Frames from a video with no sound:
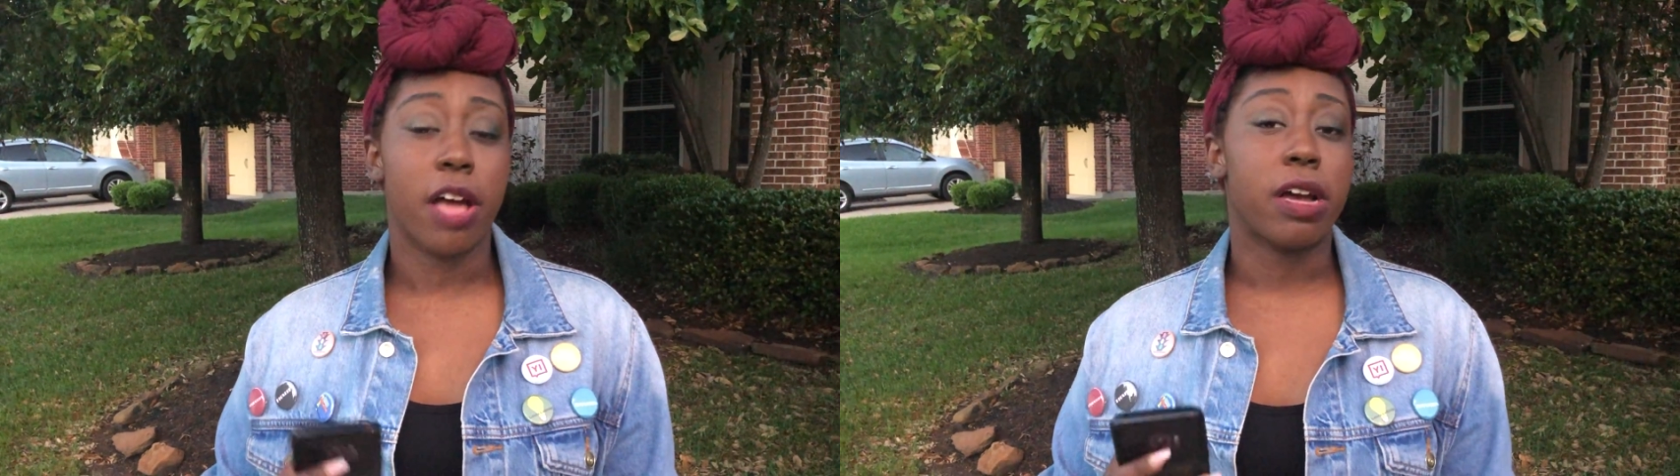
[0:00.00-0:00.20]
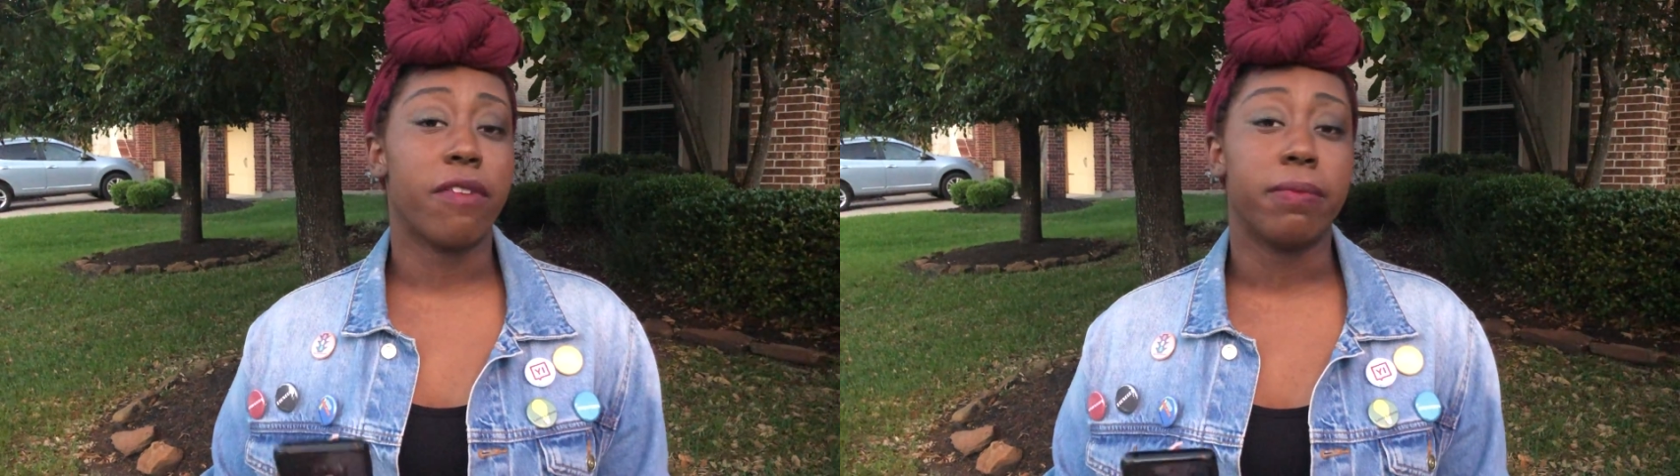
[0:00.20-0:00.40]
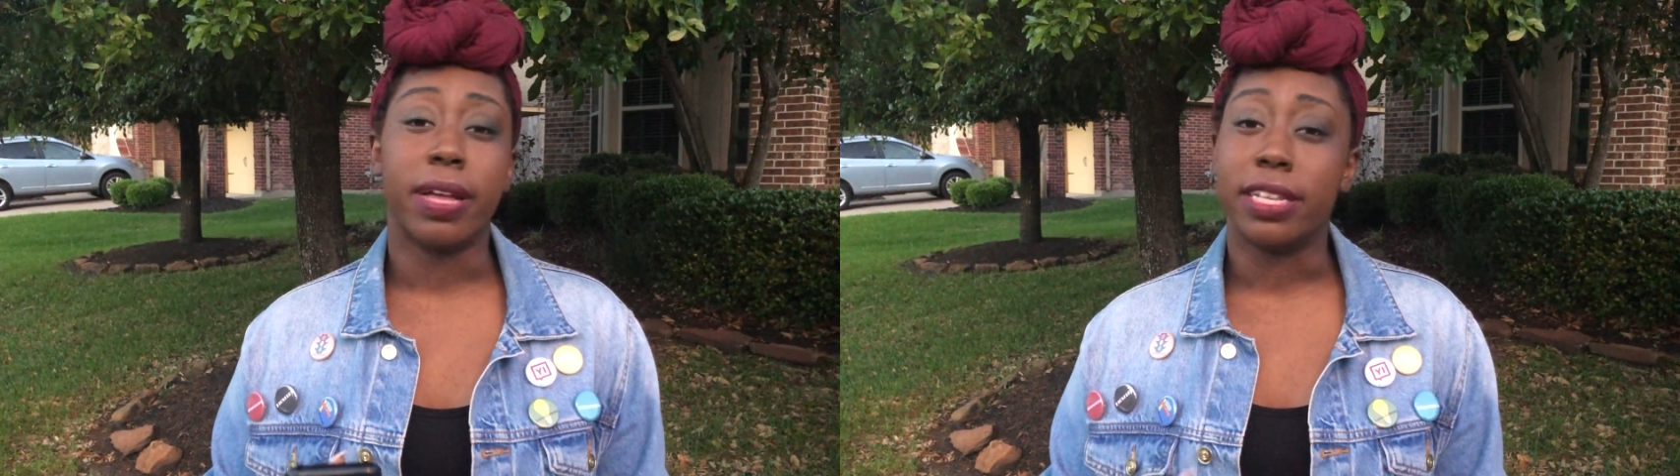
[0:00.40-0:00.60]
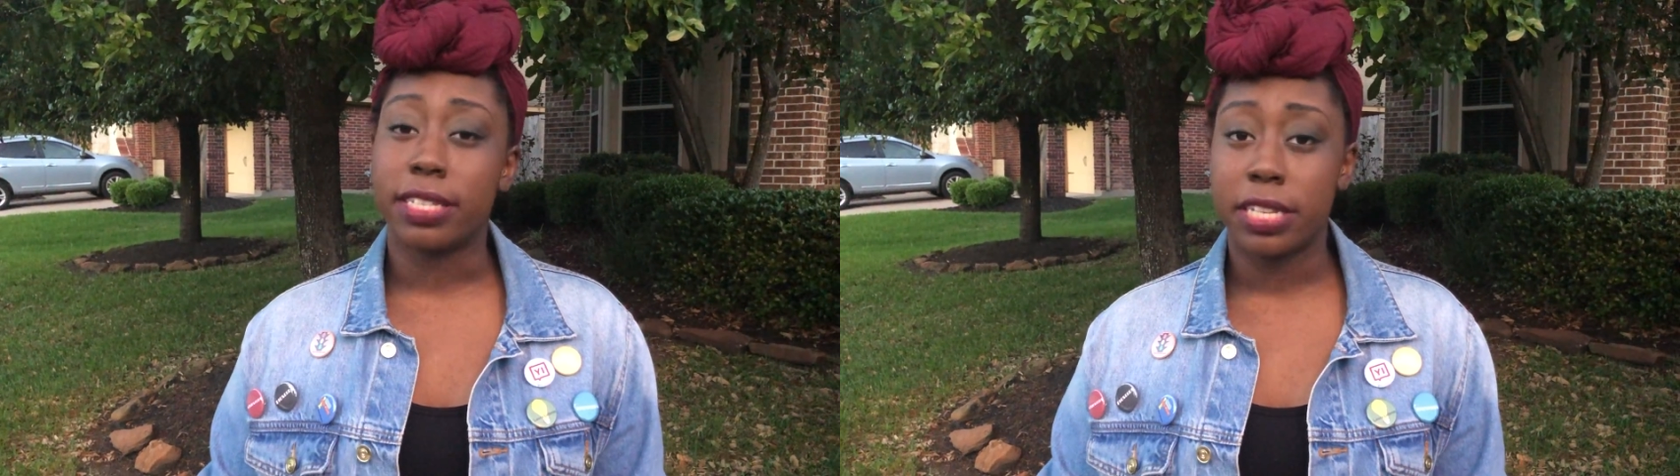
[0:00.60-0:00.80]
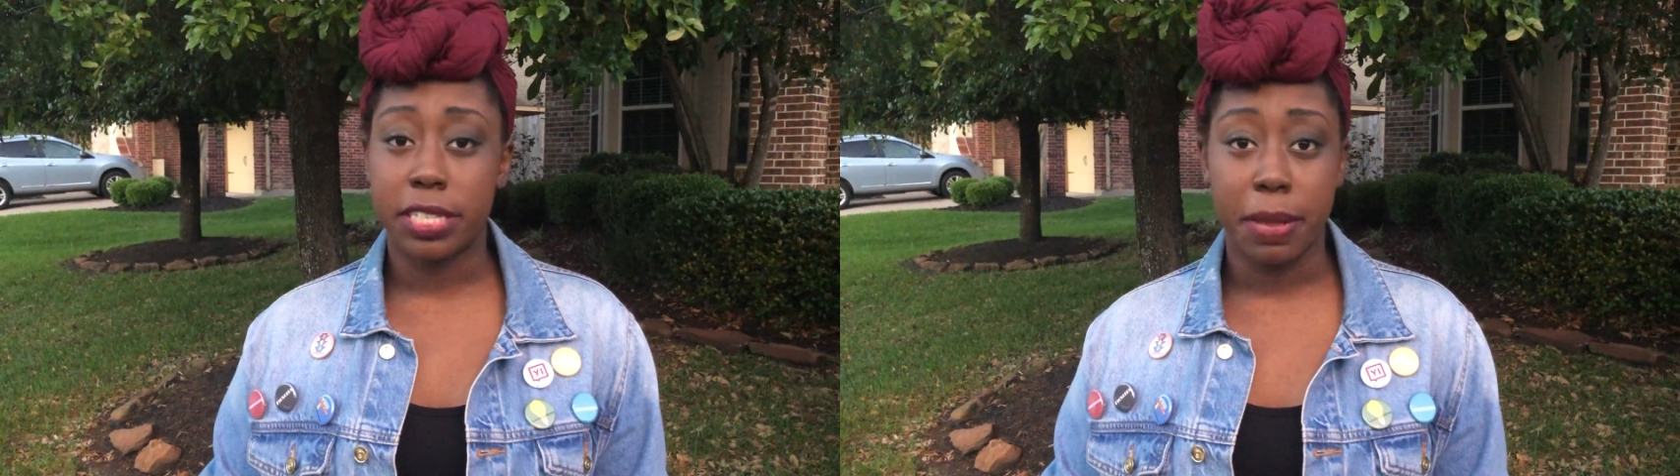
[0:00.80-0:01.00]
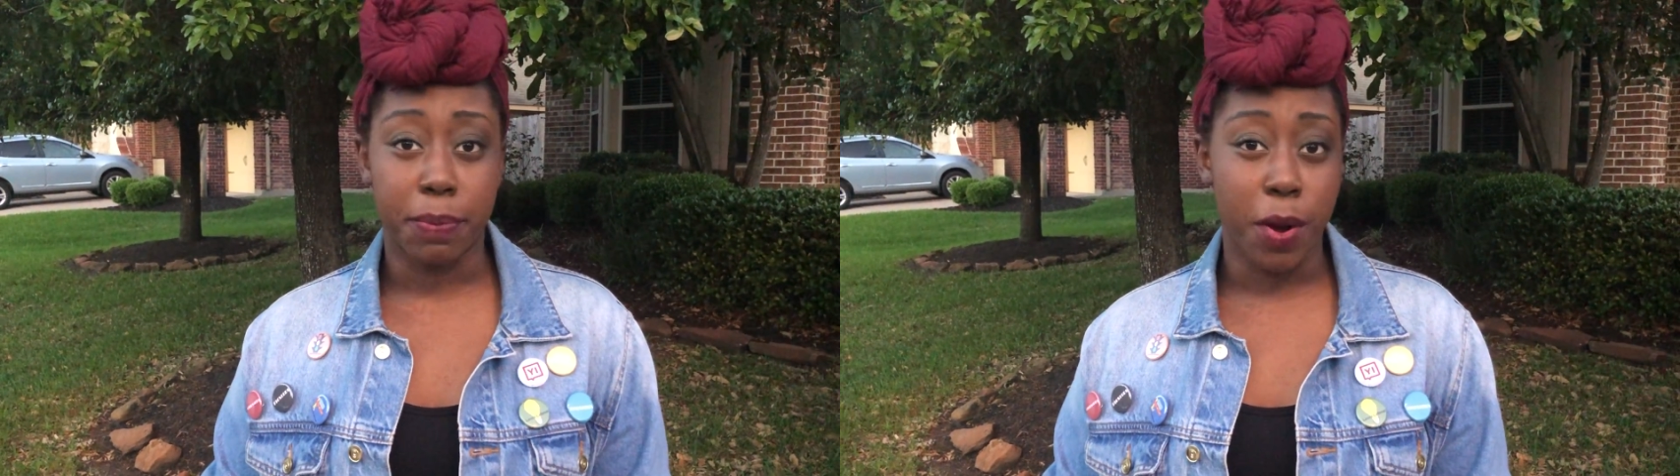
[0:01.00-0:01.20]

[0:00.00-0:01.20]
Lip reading: government assistance